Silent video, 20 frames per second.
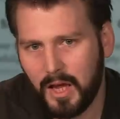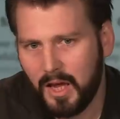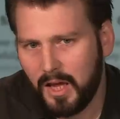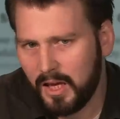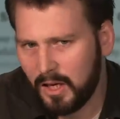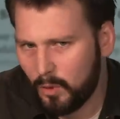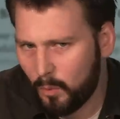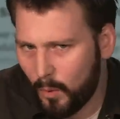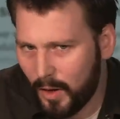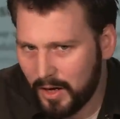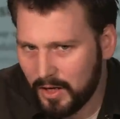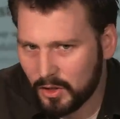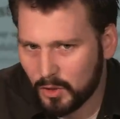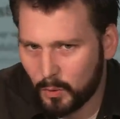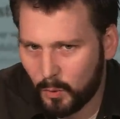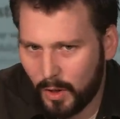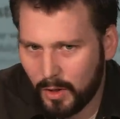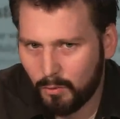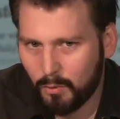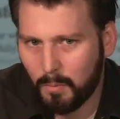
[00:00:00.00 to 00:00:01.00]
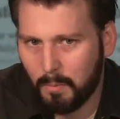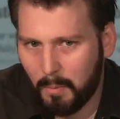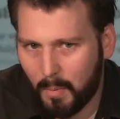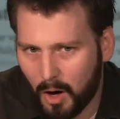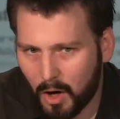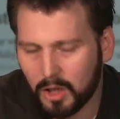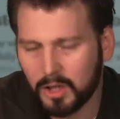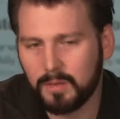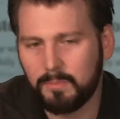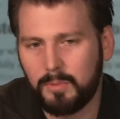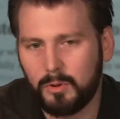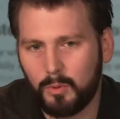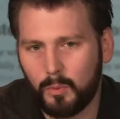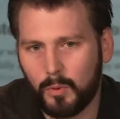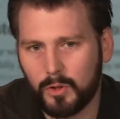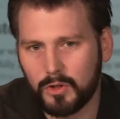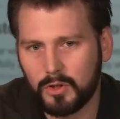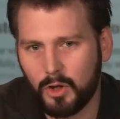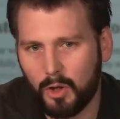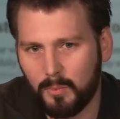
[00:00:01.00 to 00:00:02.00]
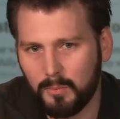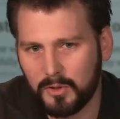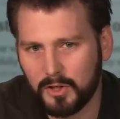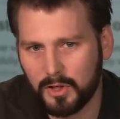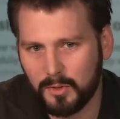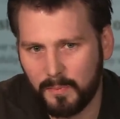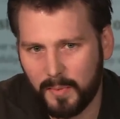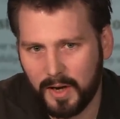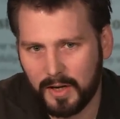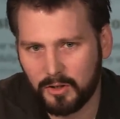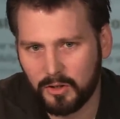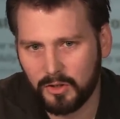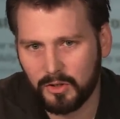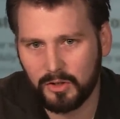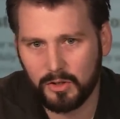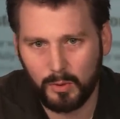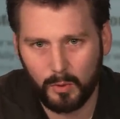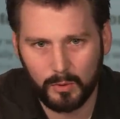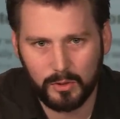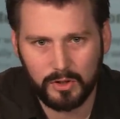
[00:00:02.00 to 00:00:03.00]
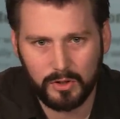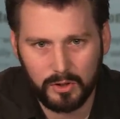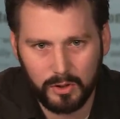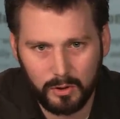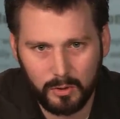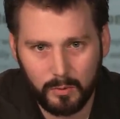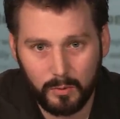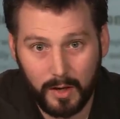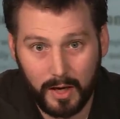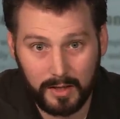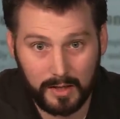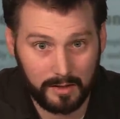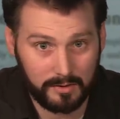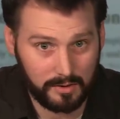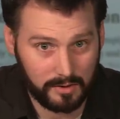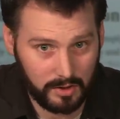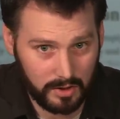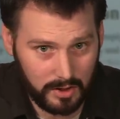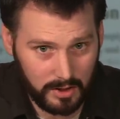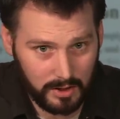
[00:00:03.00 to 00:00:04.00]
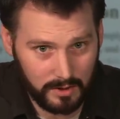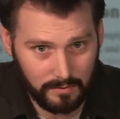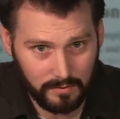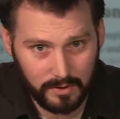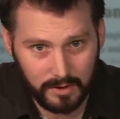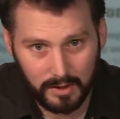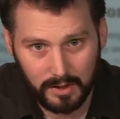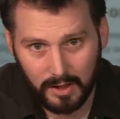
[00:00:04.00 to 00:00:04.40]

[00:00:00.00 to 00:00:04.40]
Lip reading: In a way, it's quite remarkable what Tom Dispatch has sought to do and has achieved.